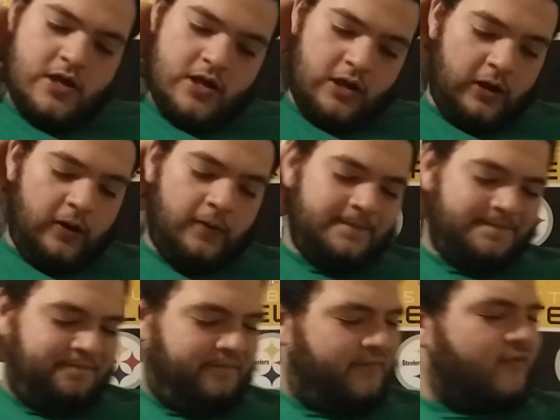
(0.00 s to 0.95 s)
You know,
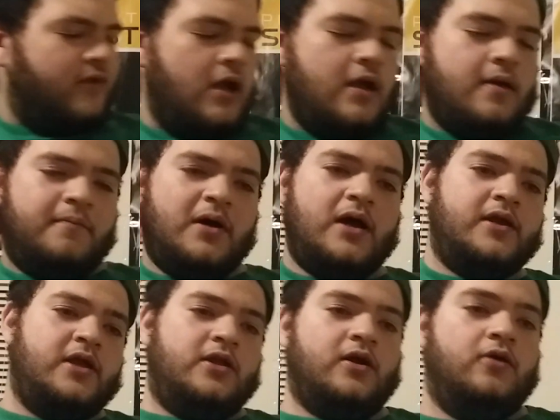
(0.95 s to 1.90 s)
but,
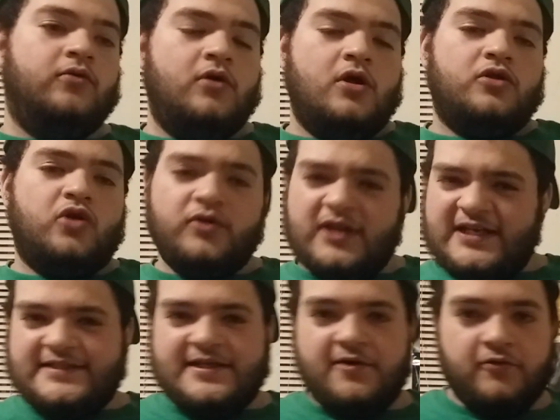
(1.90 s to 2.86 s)
you know, don't they
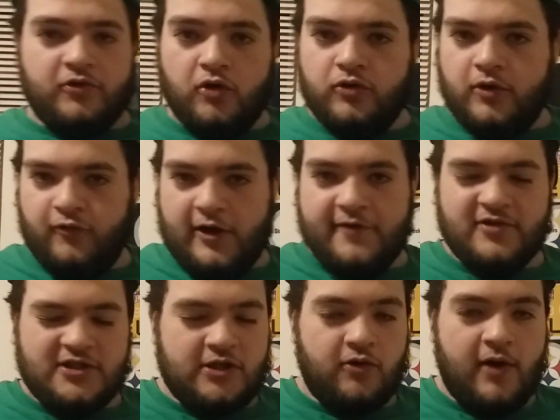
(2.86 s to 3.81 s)
still, don't the
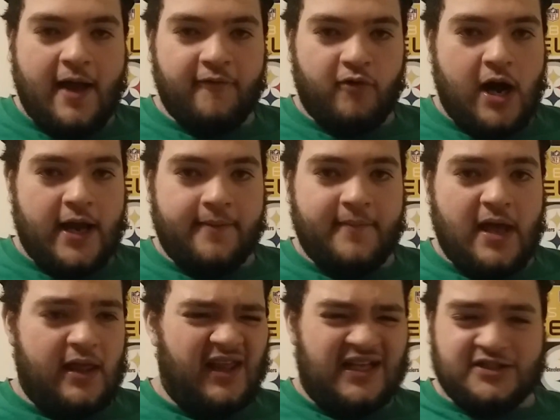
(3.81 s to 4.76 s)
Ravens still have Ryan
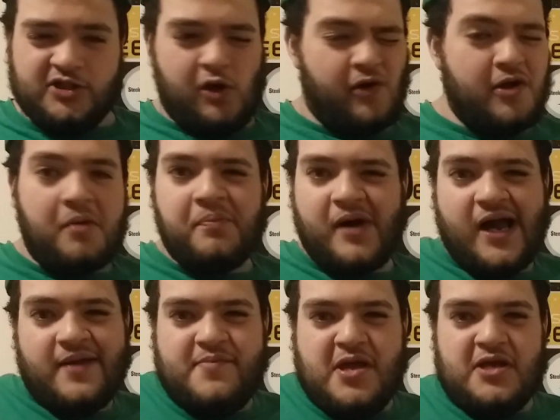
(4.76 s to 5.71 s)
Mallett? So he'll
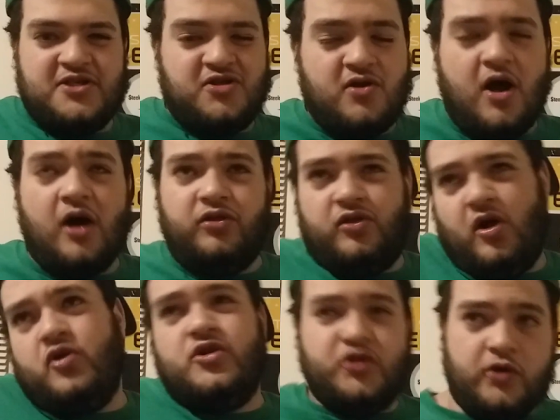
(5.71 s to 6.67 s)
probably be a, a
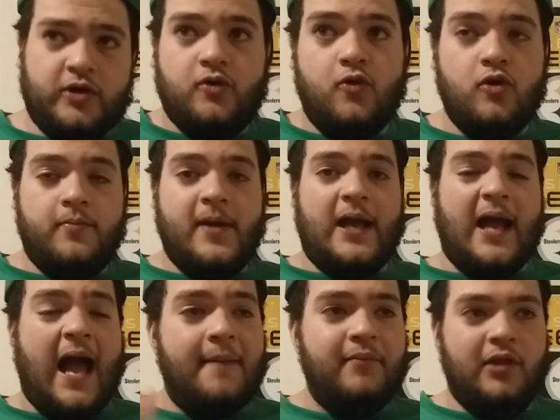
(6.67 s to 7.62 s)
third string quarterback.
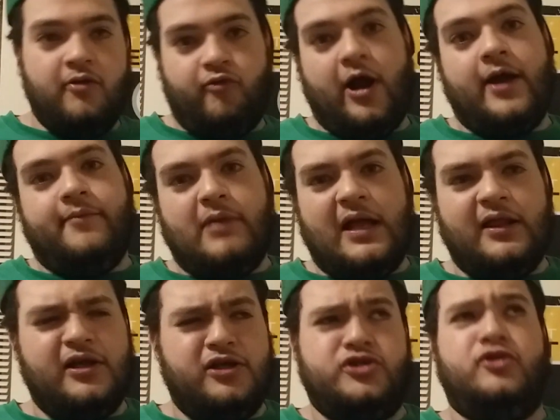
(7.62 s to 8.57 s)
I believe Ryan
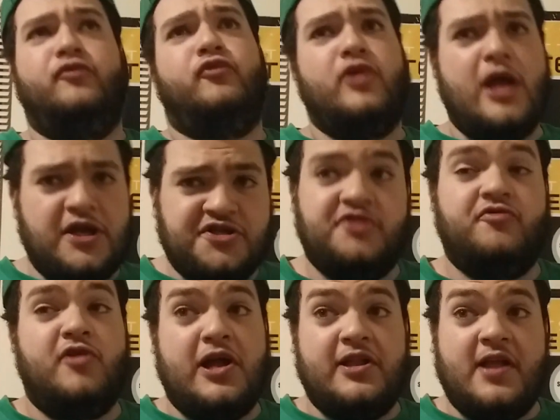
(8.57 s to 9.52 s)
Mallett is a free agent
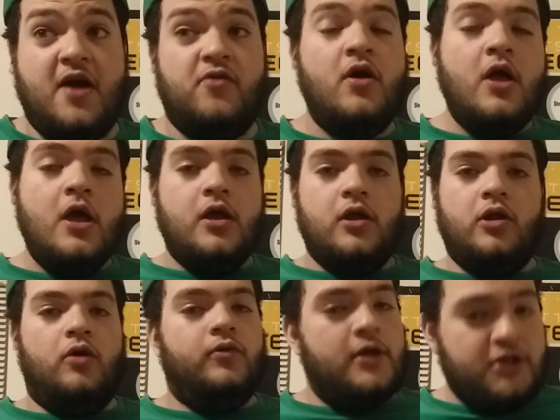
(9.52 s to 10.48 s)
right now. You
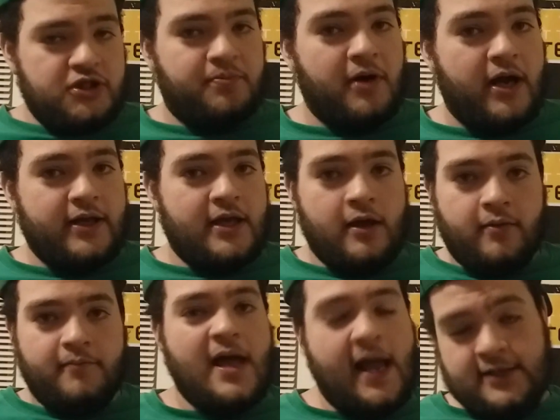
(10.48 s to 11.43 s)
know, they should probably get
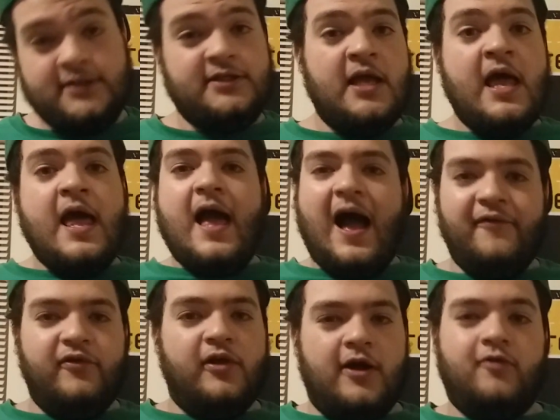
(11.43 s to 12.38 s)
him back because I
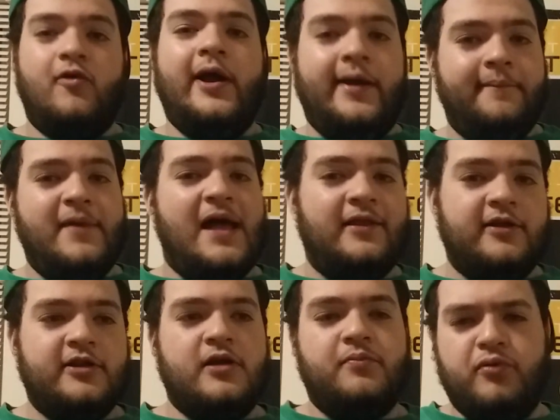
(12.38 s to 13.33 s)
feel like Ryan
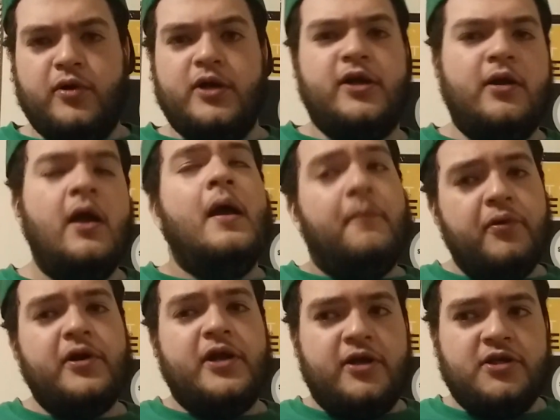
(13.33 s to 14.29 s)
Mallett did a pretty,
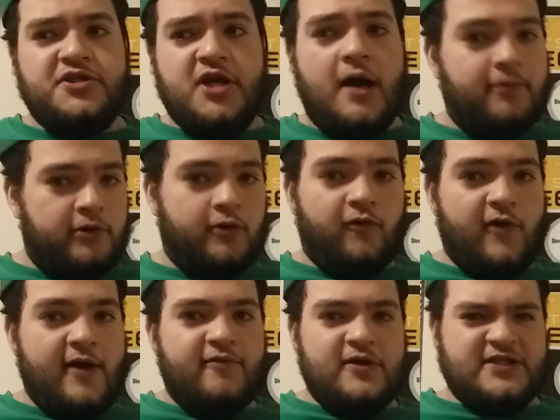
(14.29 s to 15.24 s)
pretty good job with the
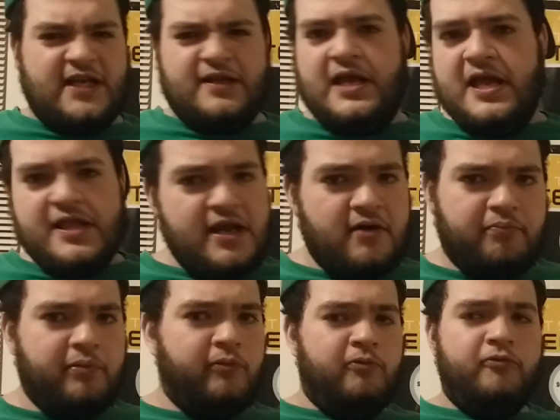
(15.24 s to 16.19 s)
Ravens and he didn't
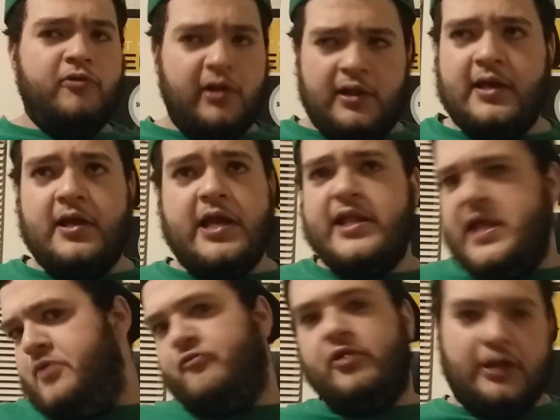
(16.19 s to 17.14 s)
really, he
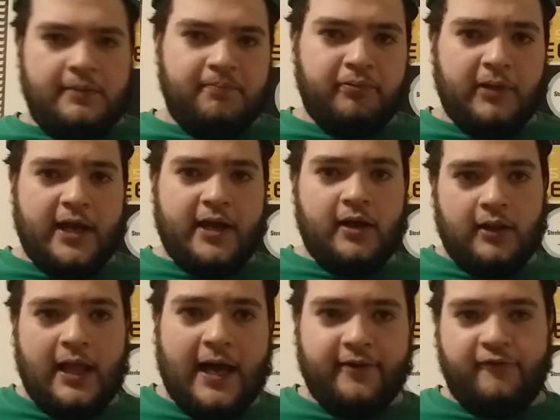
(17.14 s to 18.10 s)
didn't really play a
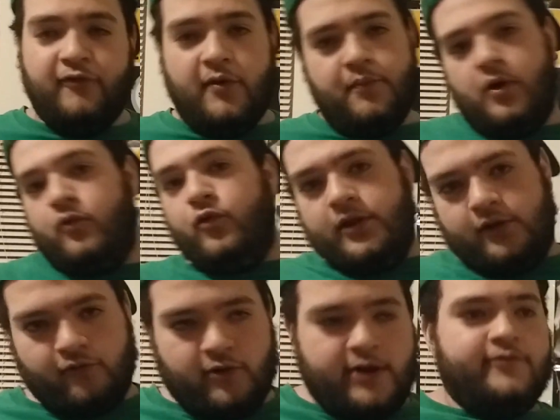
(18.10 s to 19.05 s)
lot of football with
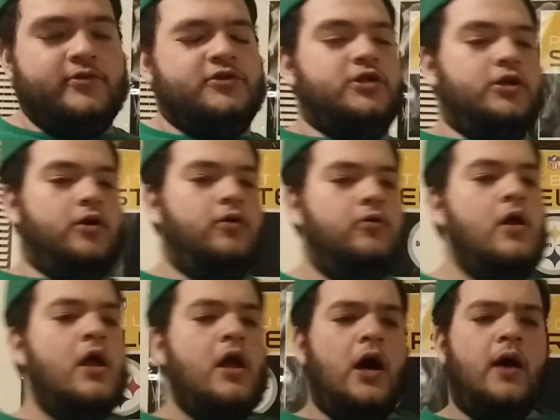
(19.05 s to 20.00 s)
the Ravens, you know.
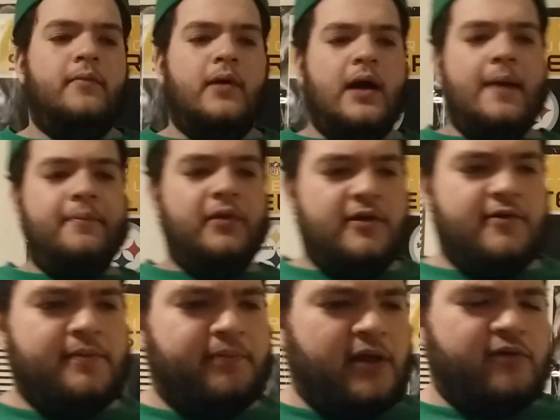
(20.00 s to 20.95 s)
Um, I believe
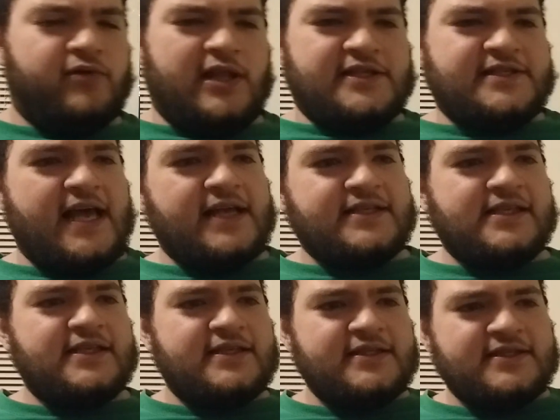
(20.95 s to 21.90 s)
he played with the
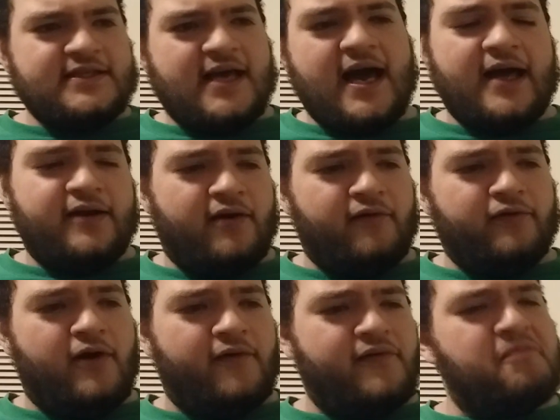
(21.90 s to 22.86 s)
Texans. I don't
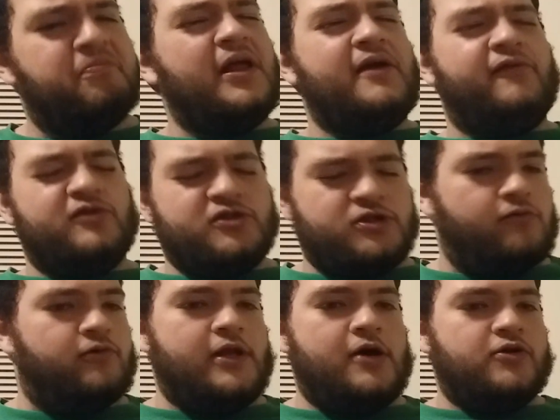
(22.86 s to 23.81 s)
know if he played for
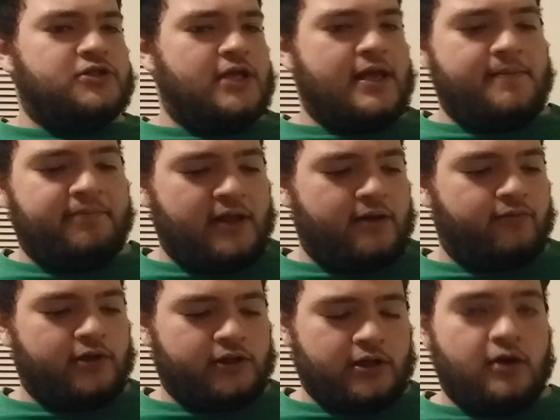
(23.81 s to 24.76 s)
someone else, but he played
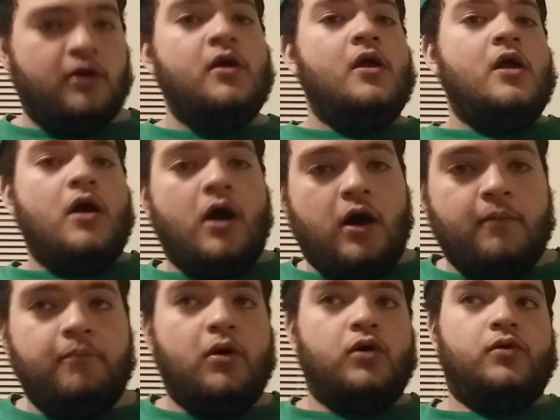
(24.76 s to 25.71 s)
with the,
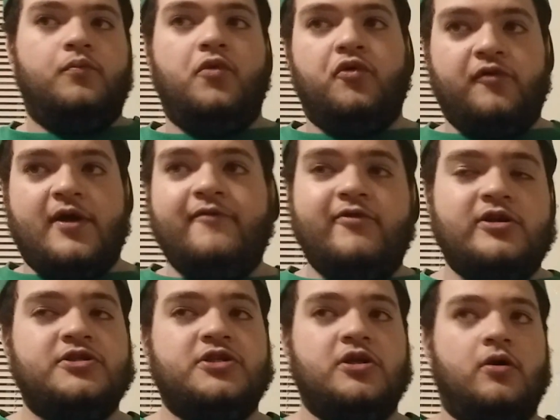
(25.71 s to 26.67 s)
um, Baltimore
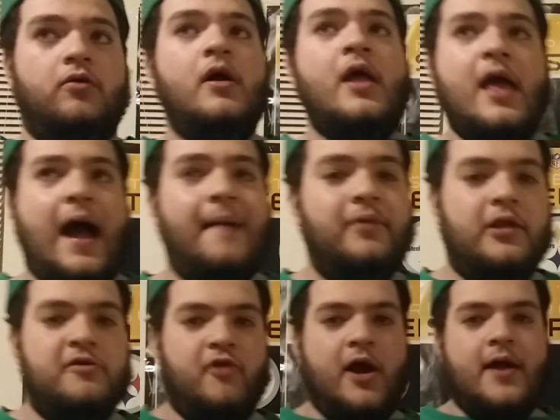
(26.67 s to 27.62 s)
Ravens, you know, I
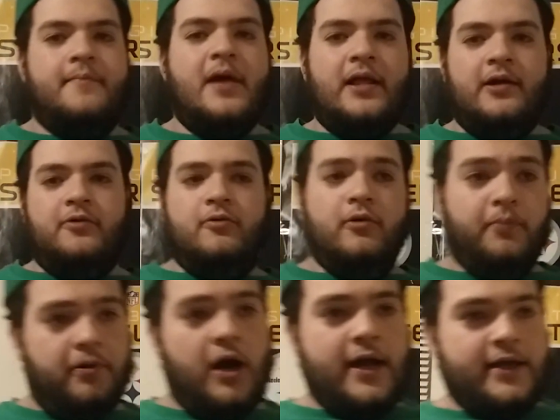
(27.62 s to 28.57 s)
believe Ryan Mallett will
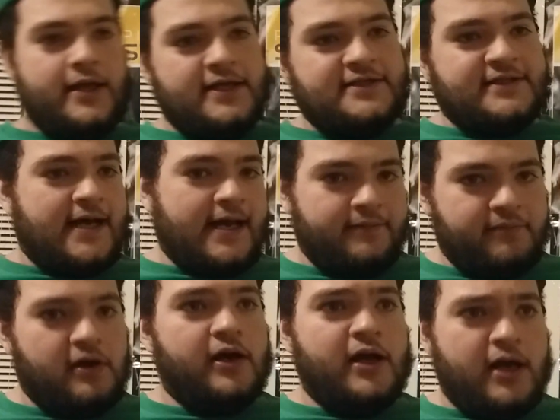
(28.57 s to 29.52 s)
probably get signed,
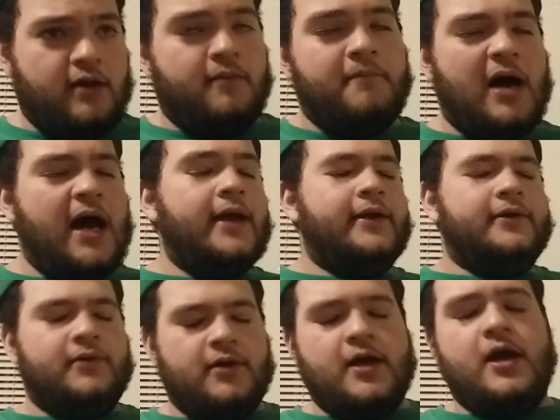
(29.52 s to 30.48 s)
but by
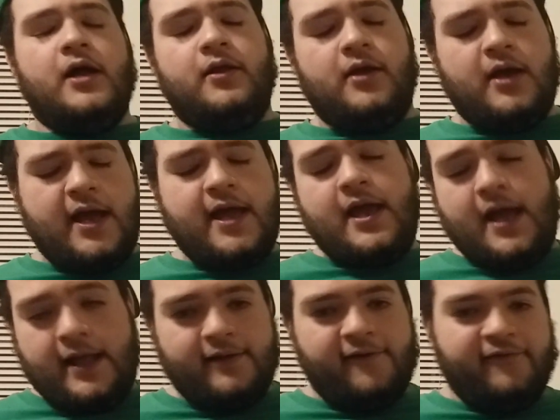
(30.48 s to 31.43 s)
a
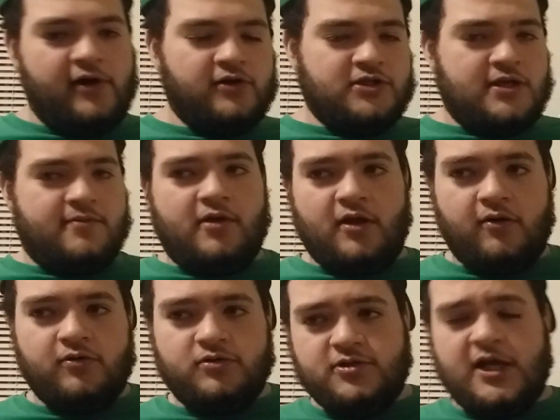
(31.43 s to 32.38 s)
NFL team, you
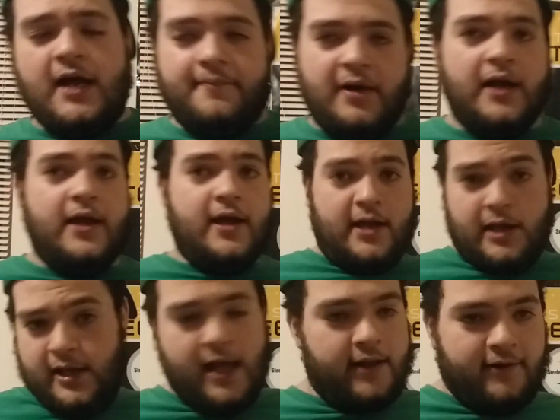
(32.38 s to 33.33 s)
know, signed by a
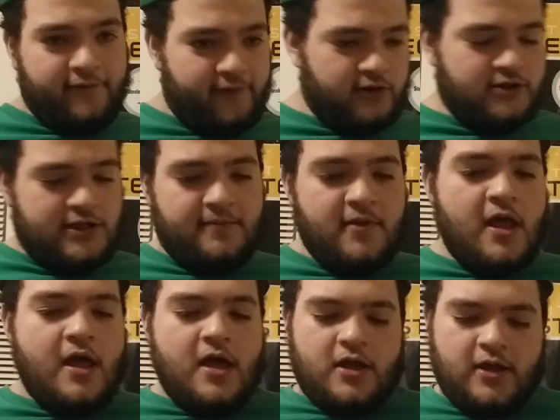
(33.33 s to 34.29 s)
NFL team,
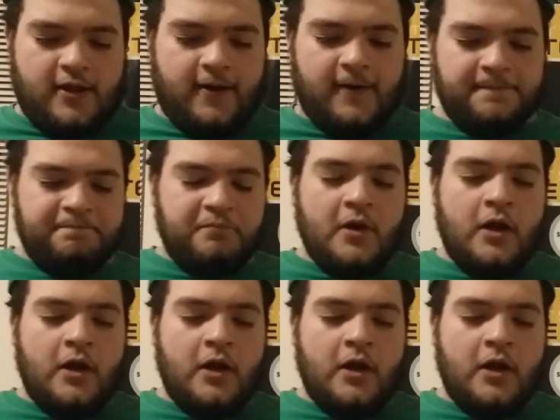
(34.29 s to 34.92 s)
you know.